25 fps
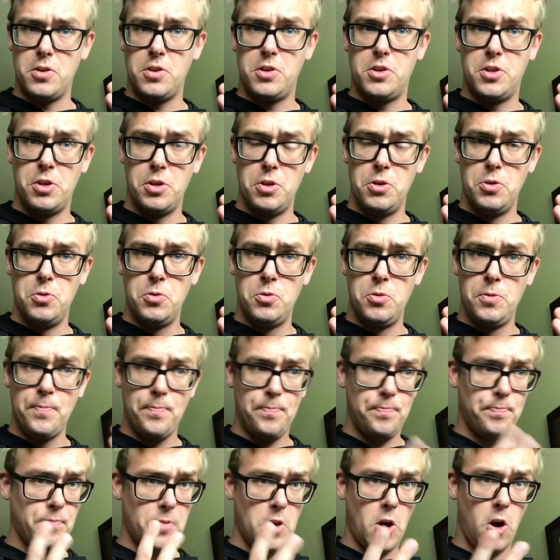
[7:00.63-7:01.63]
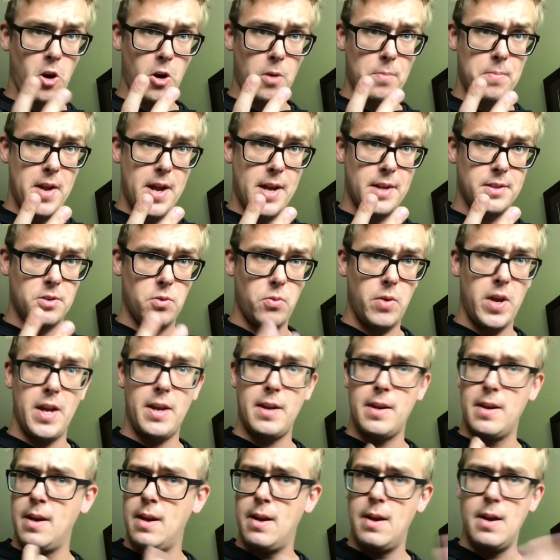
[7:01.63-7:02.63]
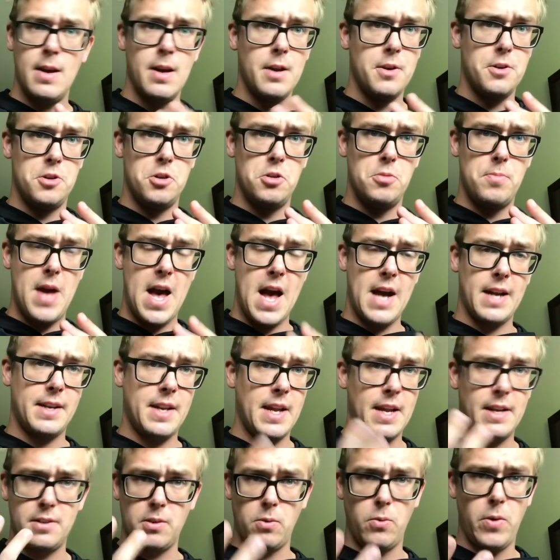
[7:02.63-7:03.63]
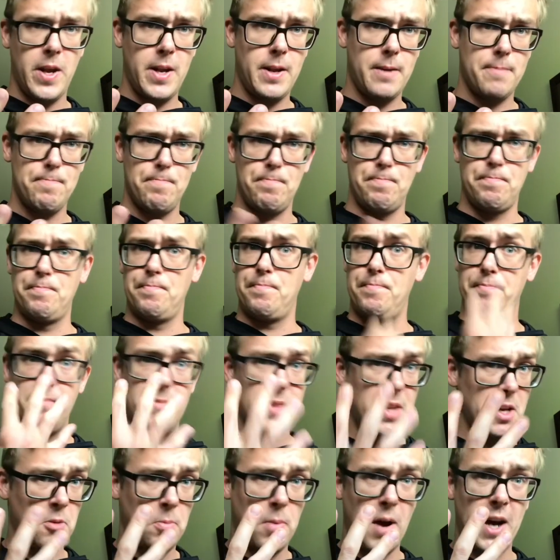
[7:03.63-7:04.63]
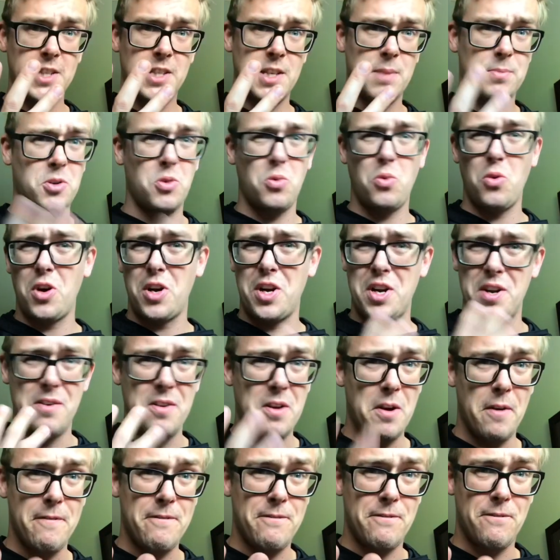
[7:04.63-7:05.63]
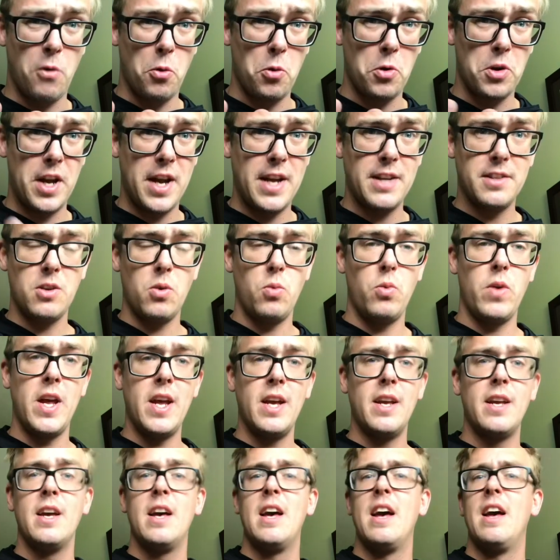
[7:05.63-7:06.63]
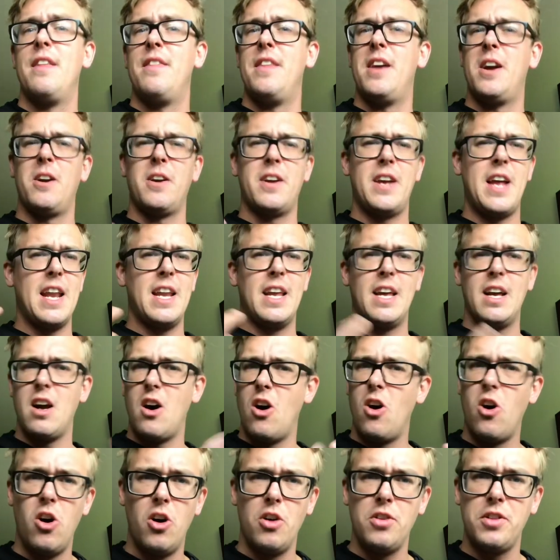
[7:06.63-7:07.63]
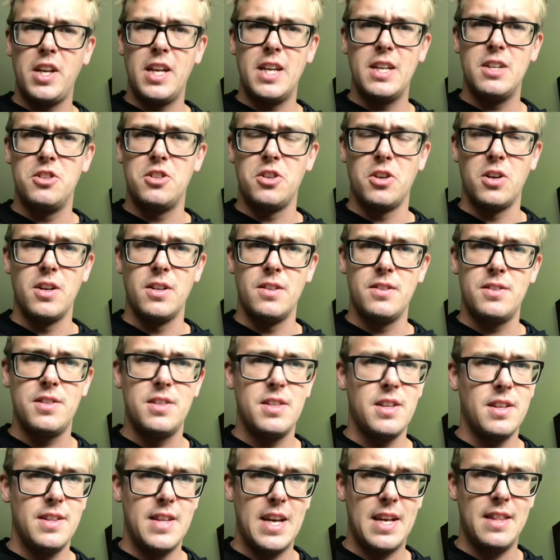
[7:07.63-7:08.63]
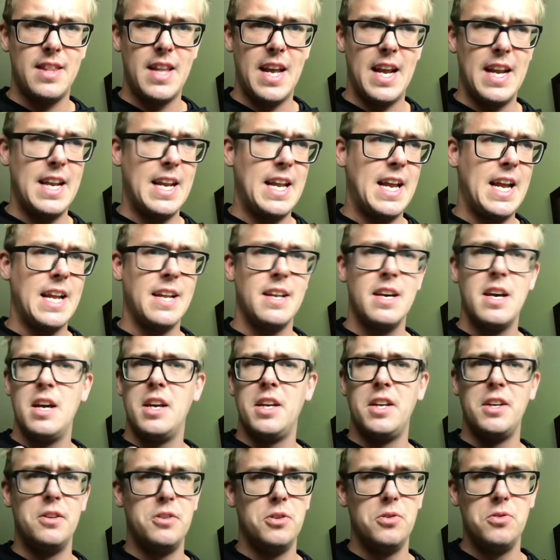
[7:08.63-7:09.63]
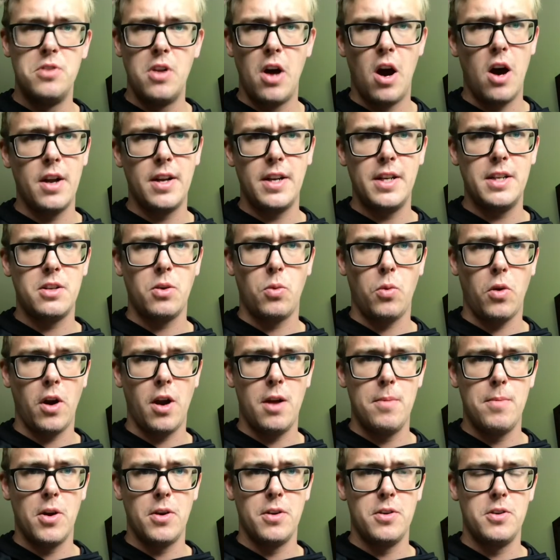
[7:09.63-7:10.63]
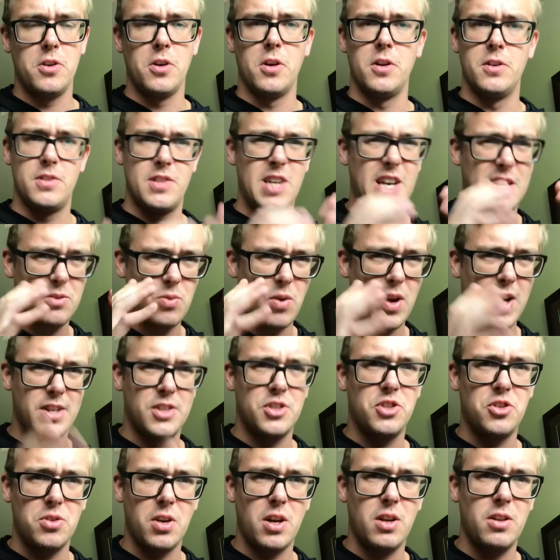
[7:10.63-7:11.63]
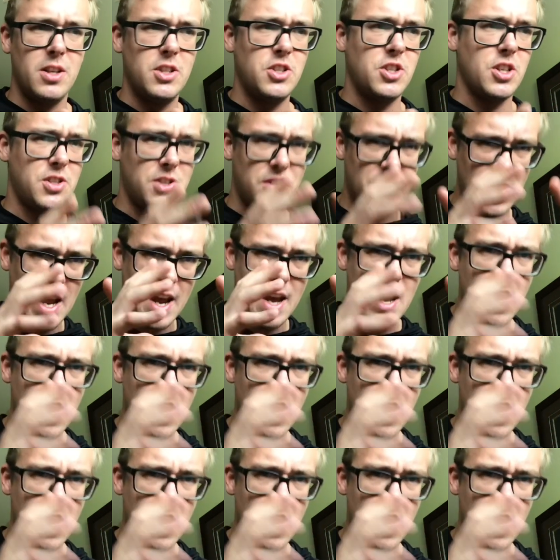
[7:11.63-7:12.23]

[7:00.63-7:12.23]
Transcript: 2 arm days a week, 2 back days a week, your biceps are working 4 days a week. They're getting all the endurance that they need. You do not need to worry about endurance. That's why I strictly just say